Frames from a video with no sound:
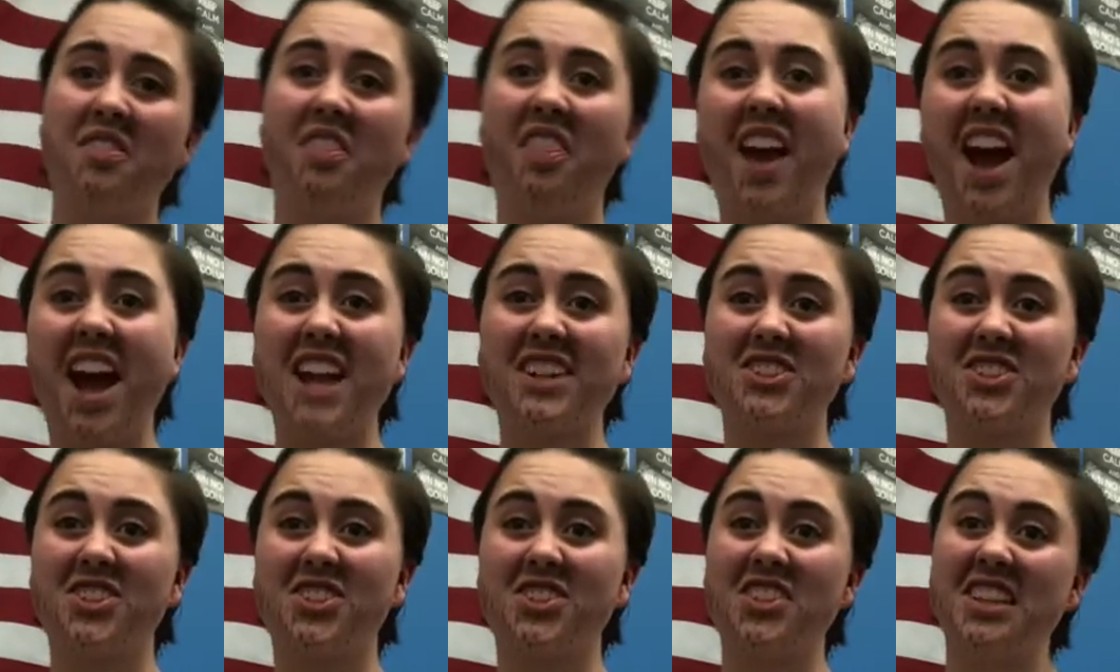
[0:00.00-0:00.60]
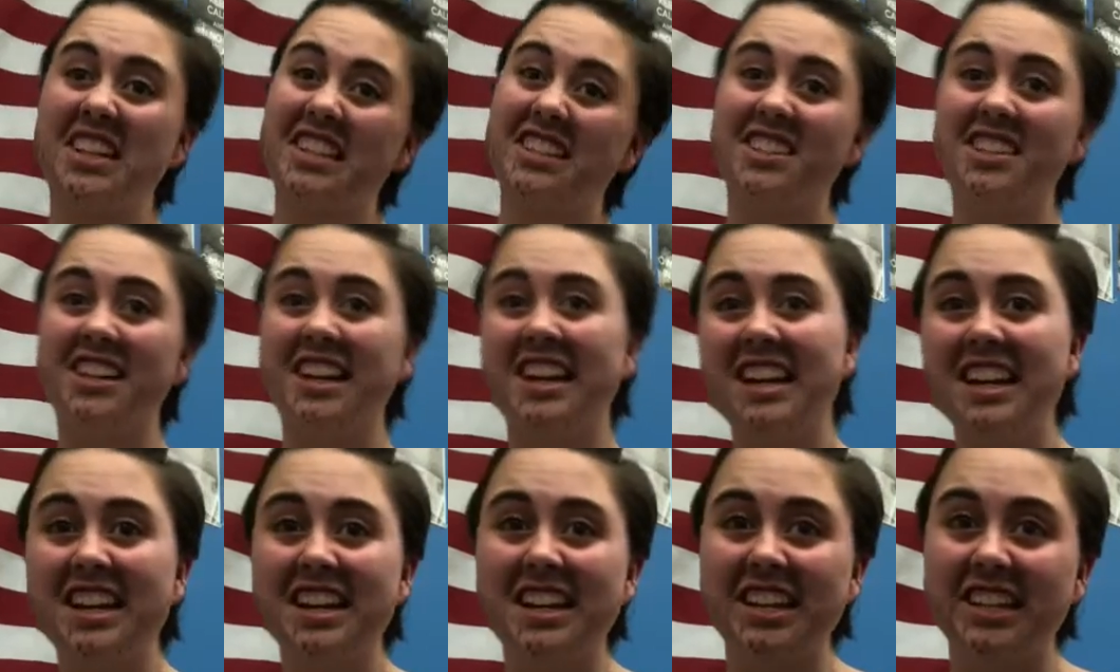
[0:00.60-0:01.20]
that's the
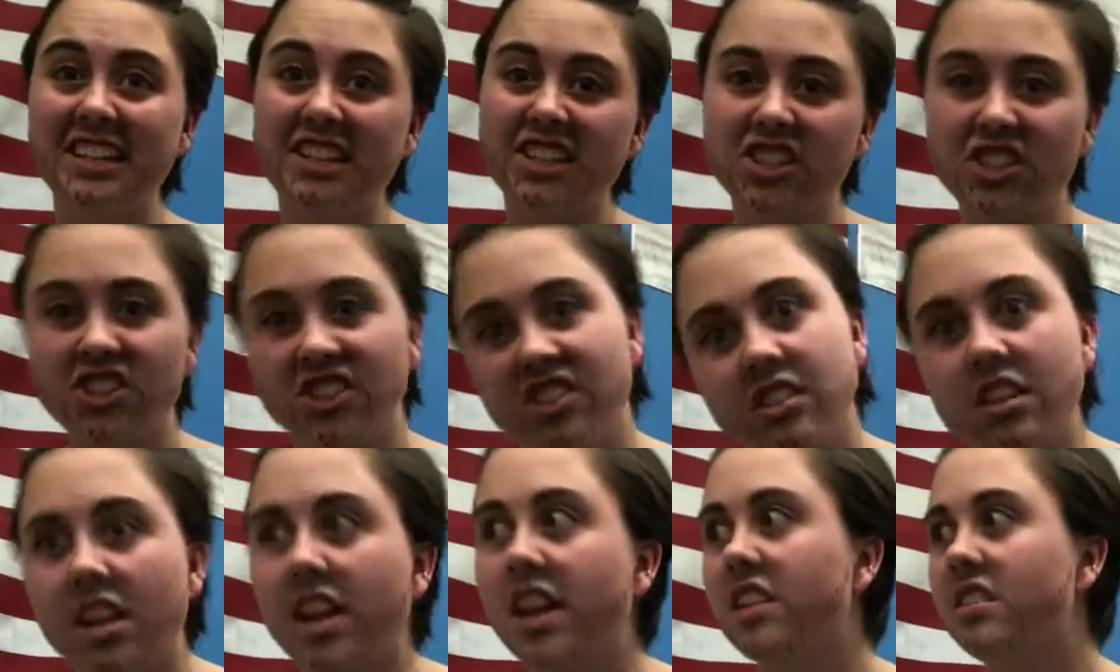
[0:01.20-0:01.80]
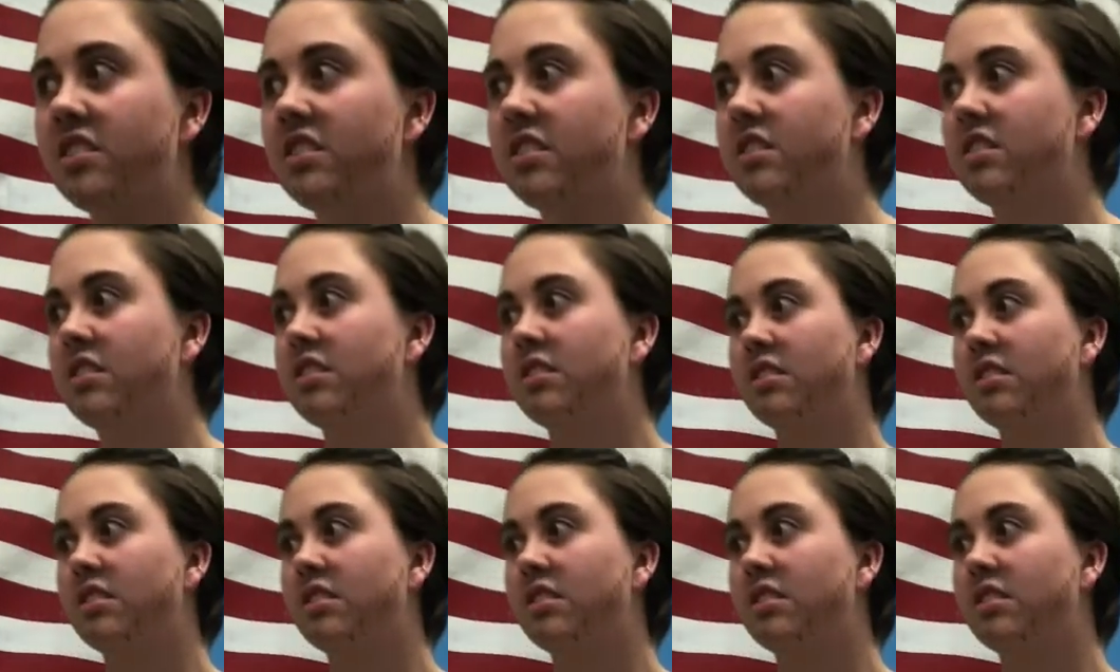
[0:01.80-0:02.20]
tea, sis.